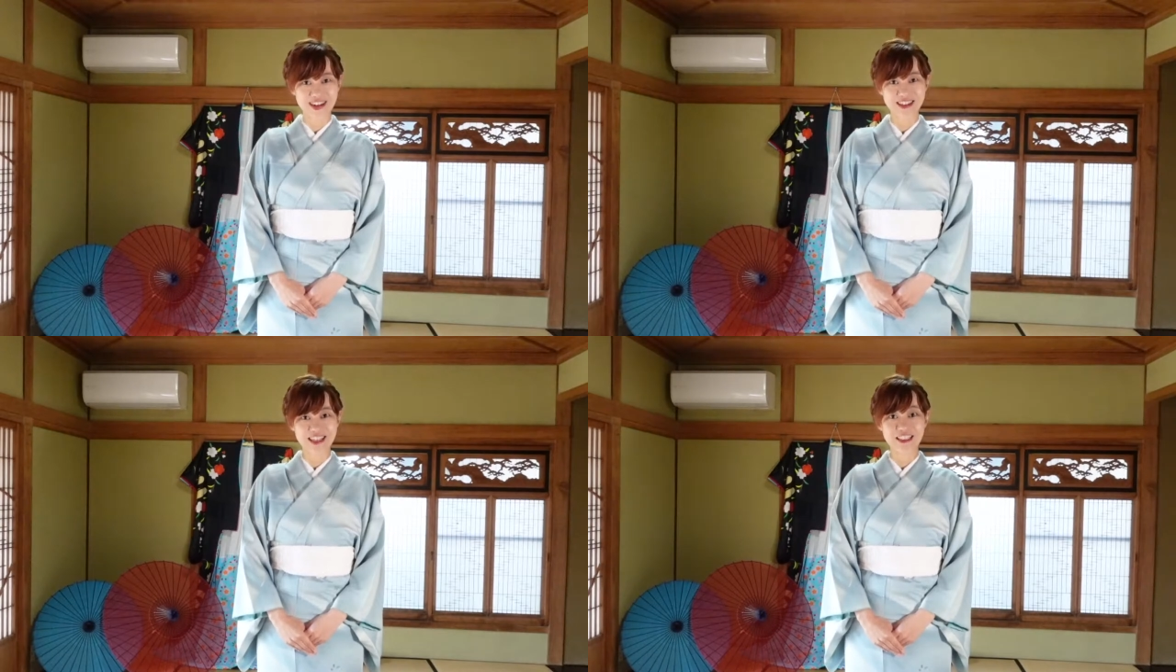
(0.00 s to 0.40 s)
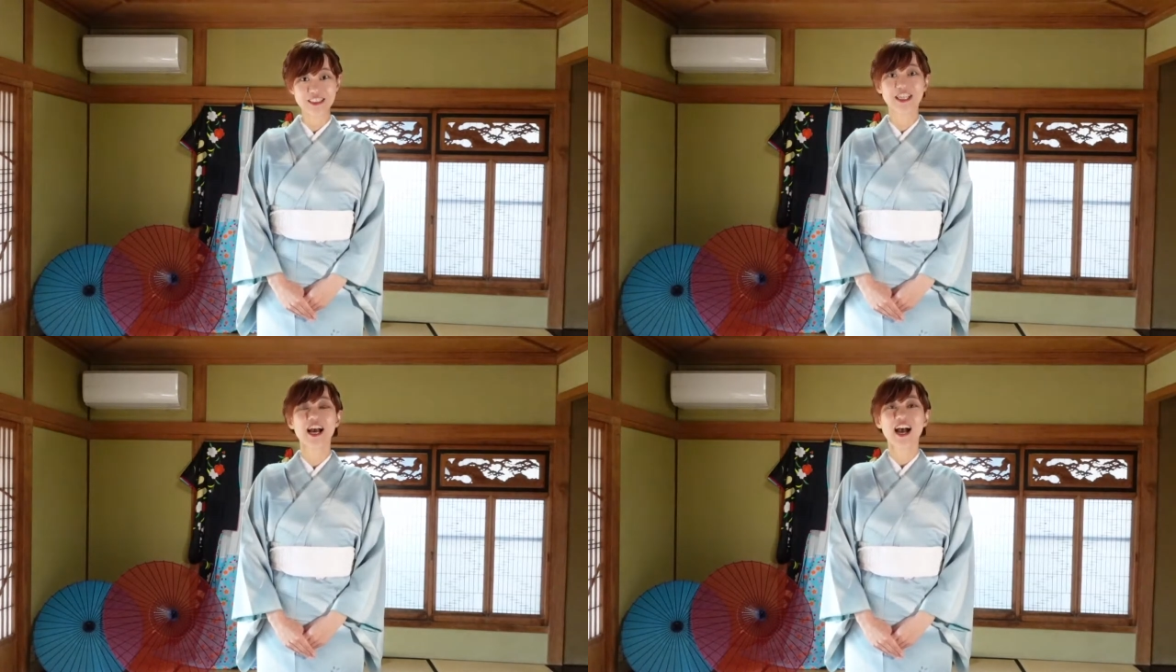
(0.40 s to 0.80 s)
language.
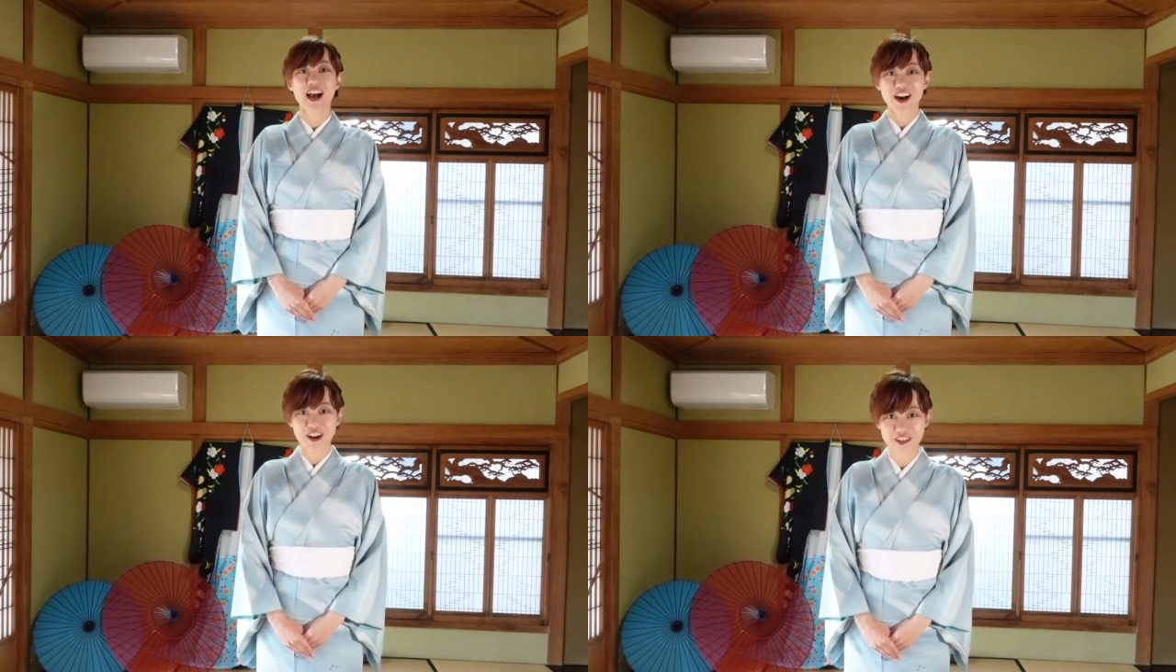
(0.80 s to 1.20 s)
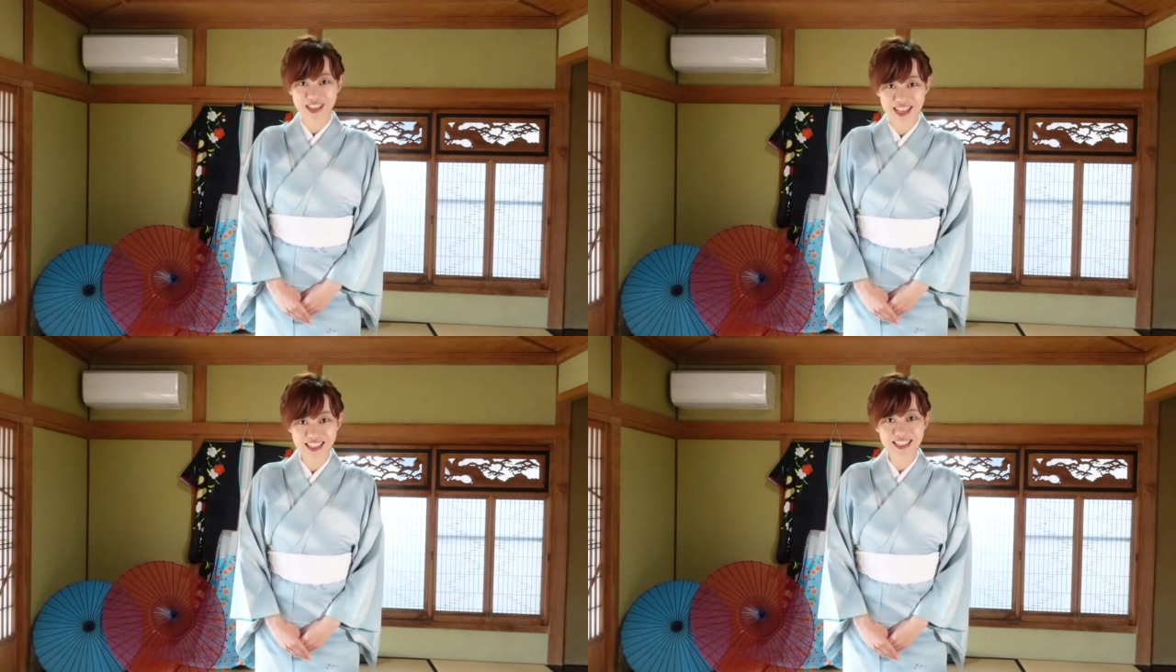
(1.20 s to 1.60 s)

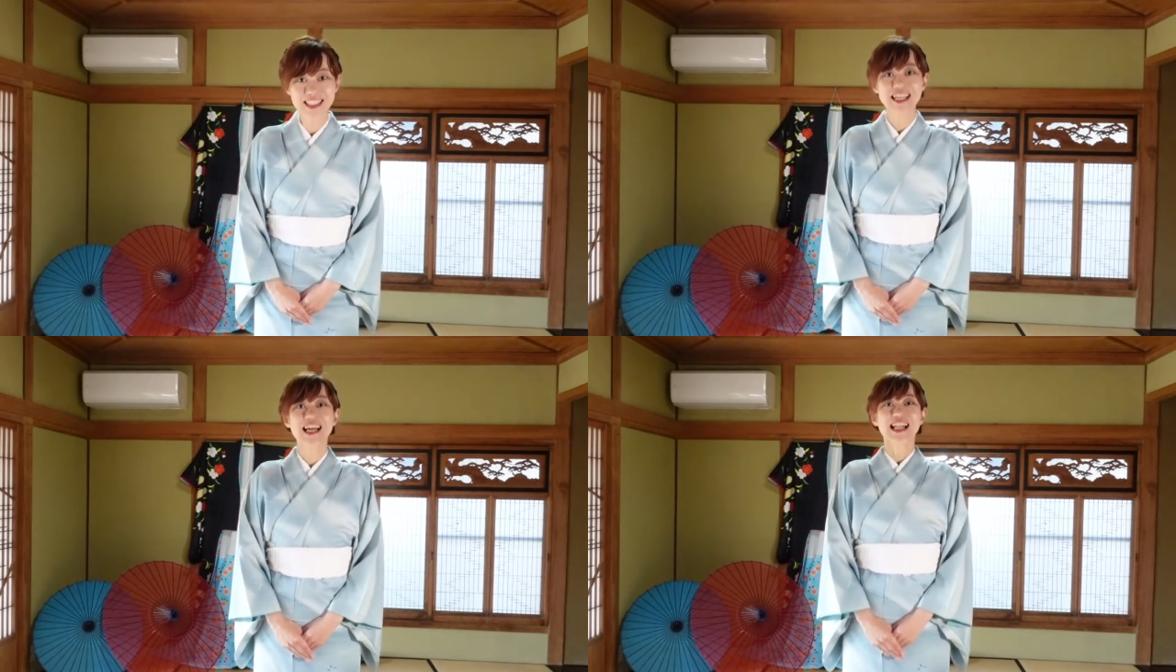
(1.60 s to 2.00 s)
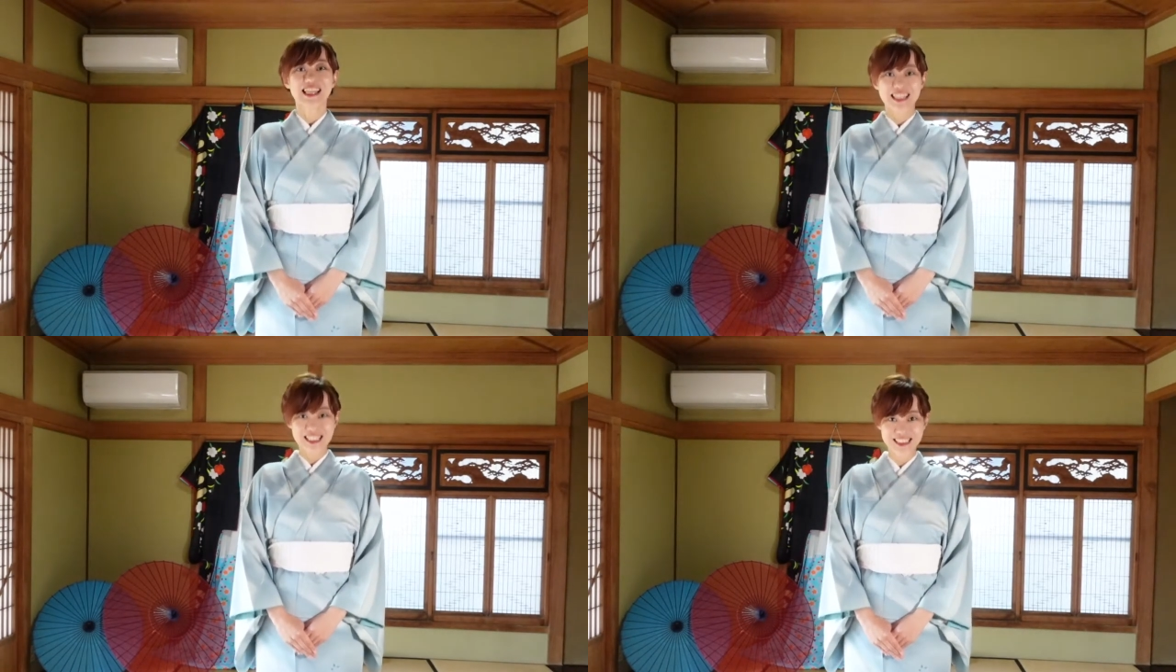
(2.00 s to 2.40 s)
Okay,
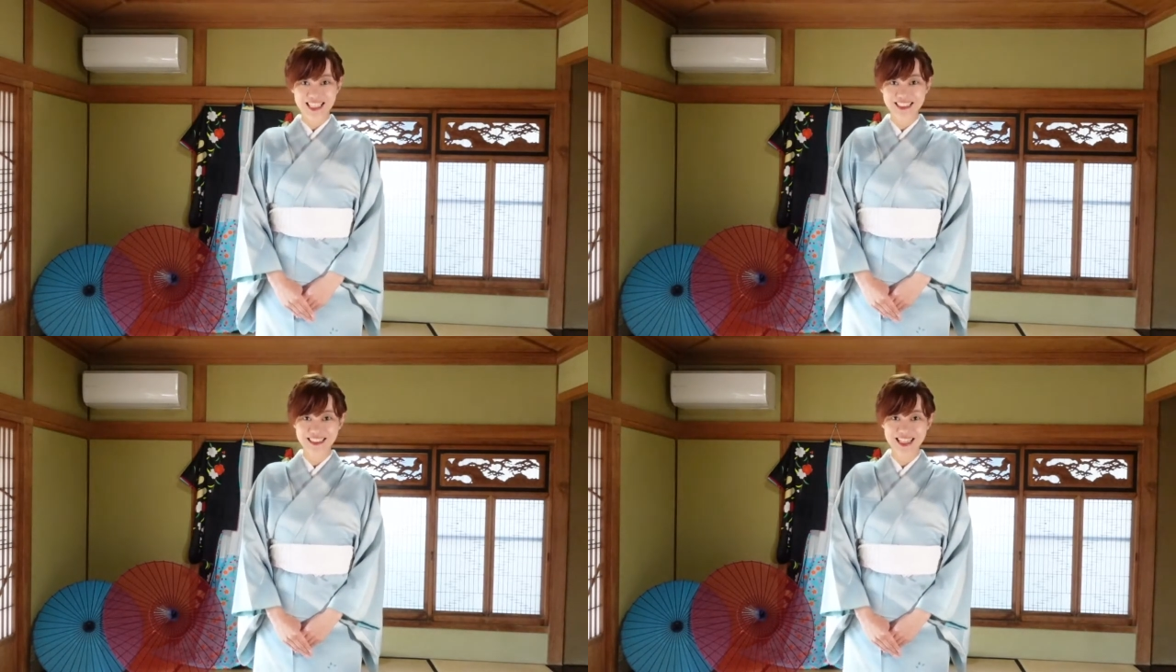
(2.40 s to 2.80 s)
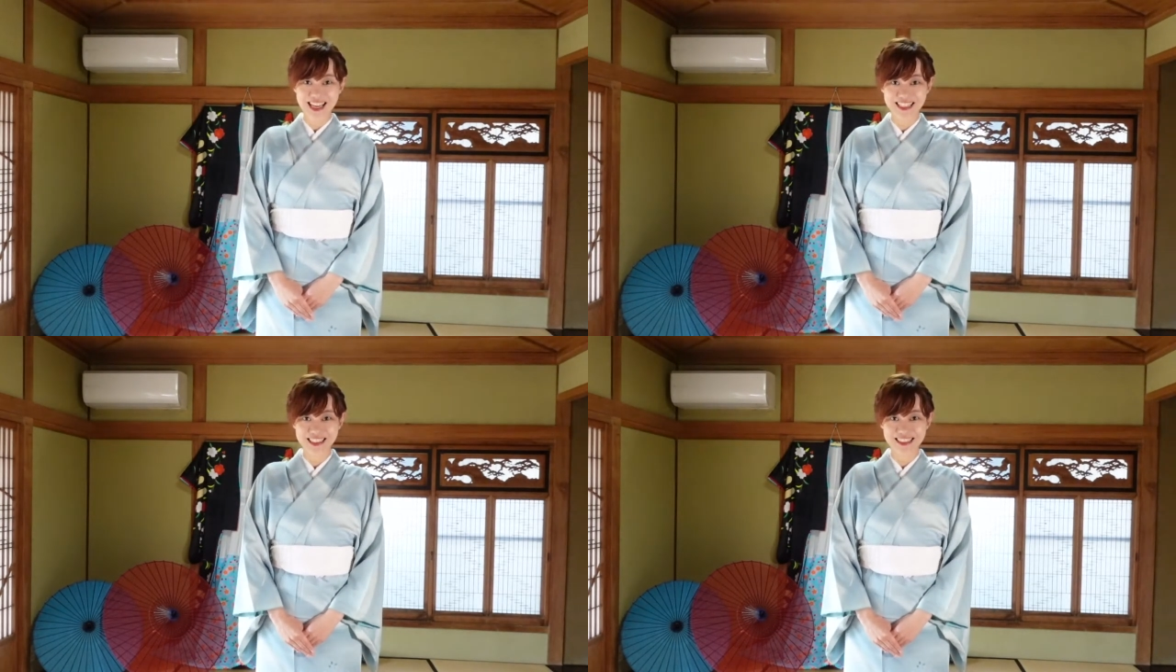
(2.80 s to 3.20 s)
let's get
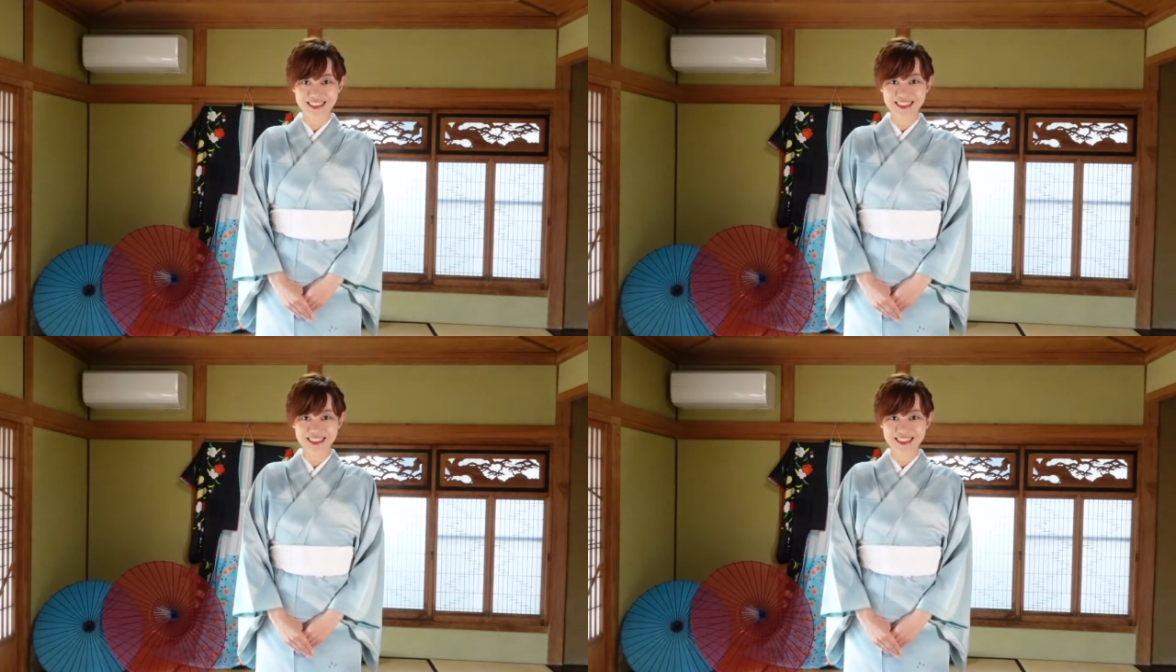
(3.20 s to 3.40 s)
started.